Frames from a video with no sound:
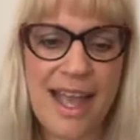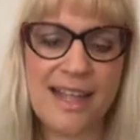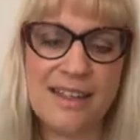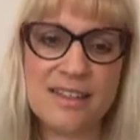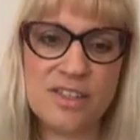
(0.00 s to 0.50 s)

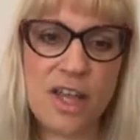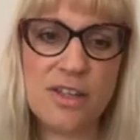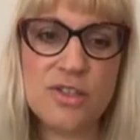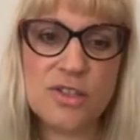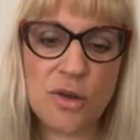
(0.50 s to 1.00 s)
and has
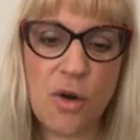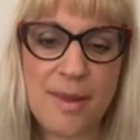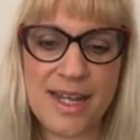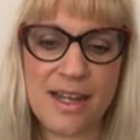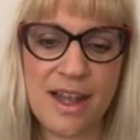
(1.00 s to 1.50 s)
turned so
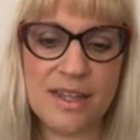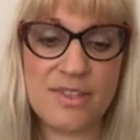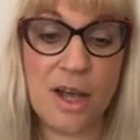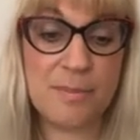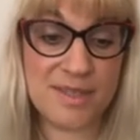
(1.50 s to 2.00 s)
many
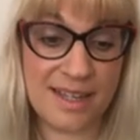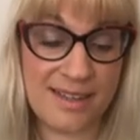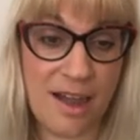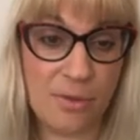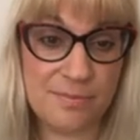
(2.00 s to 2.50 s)
lives
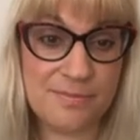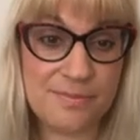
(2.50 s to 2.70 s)
upside down.